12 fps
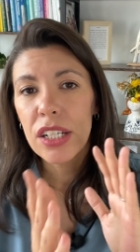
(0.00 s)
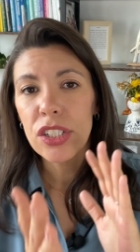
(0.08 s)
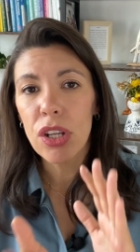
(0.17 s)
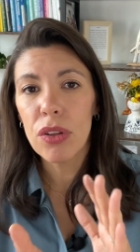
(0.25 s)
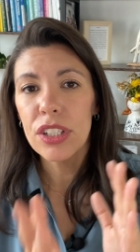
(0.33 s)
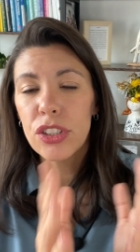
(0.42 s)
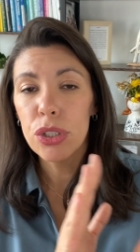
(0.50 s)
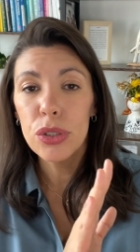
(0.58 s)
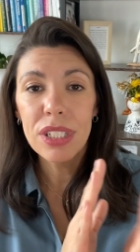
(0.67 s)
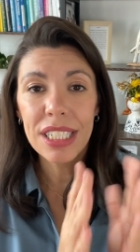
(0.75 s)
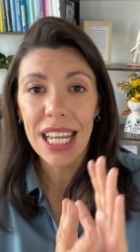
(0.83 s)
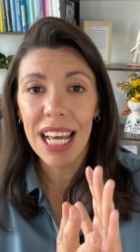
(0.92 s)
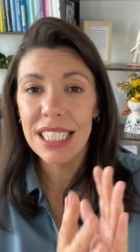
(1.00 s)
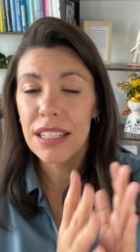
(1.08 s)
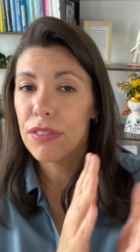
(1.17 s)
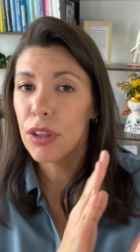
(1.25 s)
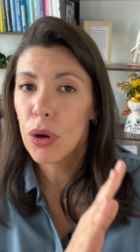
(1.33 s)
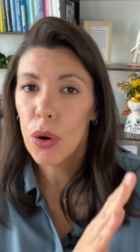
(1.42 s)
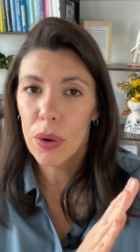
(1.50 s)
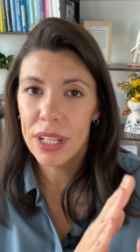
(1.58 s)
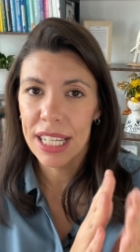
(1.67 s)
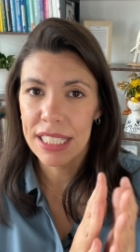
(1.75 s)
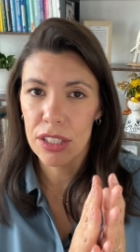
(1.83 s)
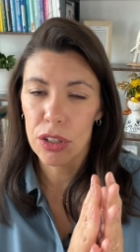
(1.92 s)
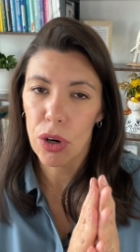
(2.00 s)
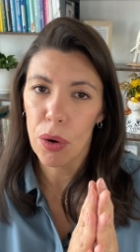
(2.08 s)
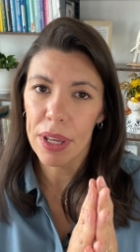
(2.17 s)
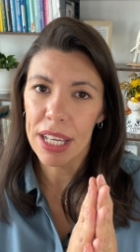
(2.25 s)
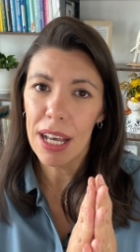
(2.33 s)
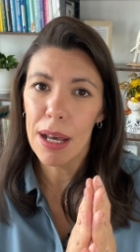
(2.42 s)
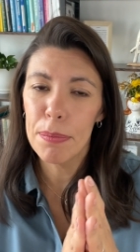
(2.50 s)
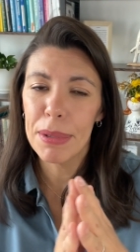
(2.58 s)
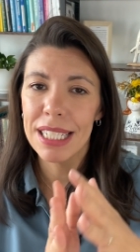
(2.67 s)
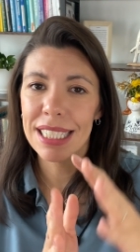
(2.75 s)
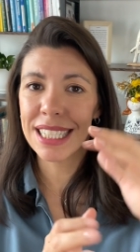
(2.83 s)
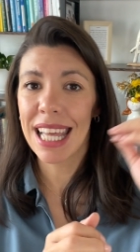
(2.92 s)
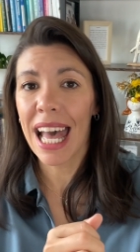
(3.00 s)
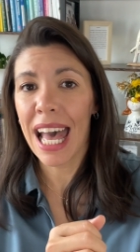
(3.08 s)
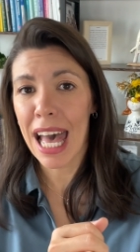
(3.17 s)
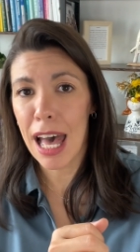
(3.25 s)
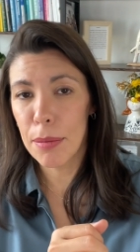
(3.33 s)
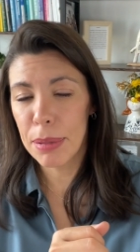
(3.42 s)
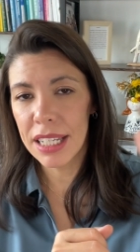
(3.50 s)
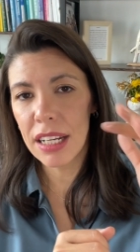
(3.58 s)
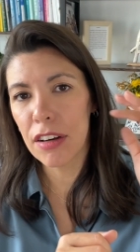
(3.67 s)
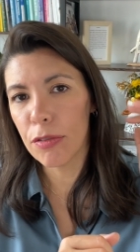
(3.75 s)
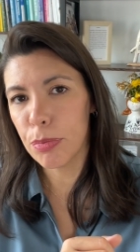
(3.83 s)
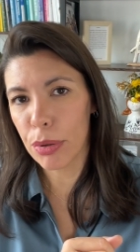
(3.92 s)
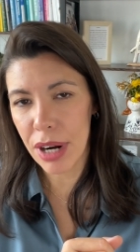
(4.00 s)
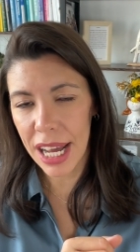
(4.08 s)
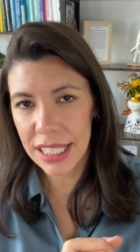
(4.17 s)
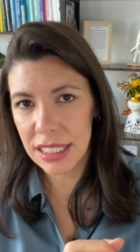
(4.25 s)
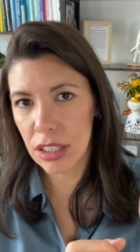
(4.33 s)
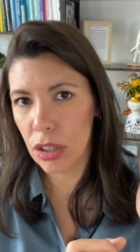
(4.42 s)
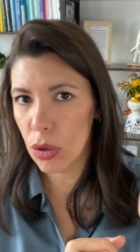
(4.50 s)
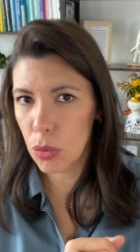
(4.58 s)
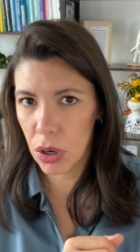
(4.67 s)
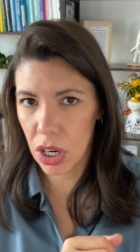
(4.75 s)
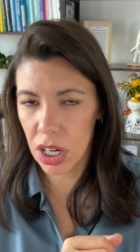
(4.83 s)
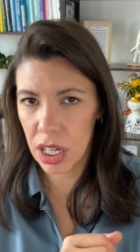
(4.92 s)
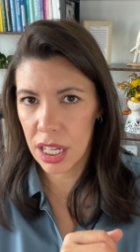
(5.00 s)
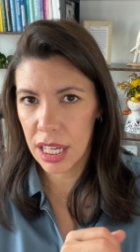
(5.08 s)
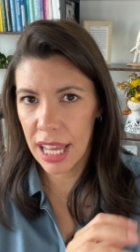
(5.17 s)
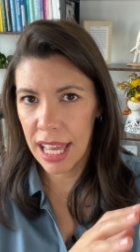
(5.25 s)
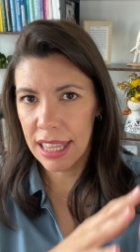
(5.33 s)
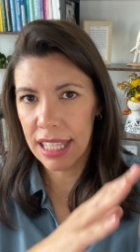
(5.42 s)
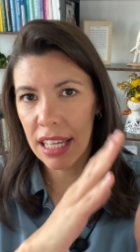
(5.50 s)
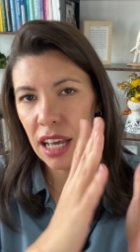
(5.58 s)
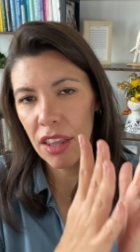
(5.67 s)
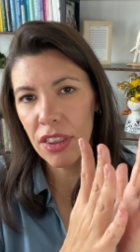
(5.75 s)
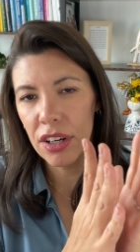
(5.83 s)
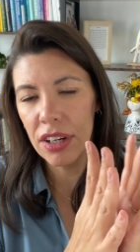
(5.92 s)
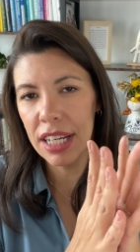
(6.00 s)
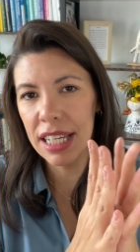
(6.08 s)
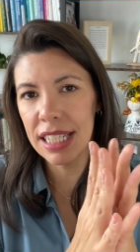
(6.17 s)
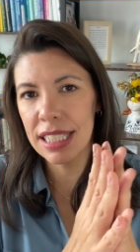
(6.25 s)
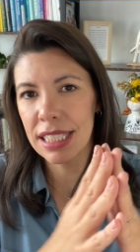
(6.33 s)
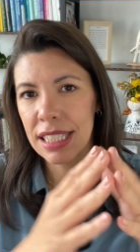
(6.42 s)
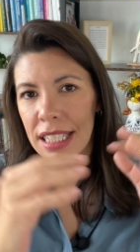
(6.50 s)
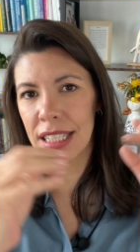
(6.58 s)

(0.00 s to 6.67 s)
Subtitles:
So the two sides of the coin as they're growing up is the habit of practical work, and the other is